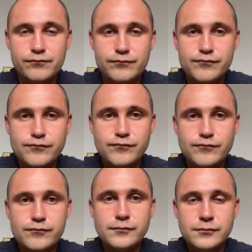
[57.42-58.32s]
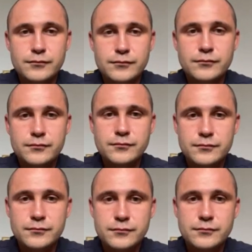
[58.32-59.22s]

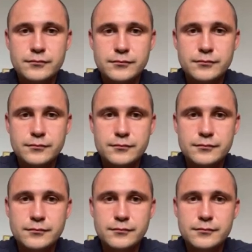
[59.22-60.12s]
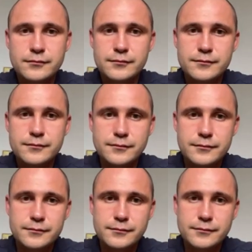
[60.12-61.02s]

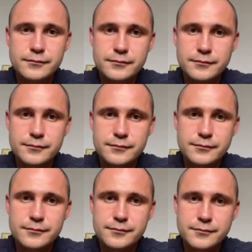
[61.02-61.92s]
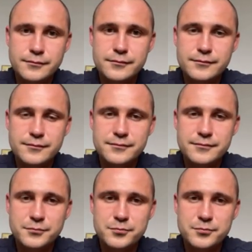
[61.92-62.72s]
No words are spoken by the person on screen.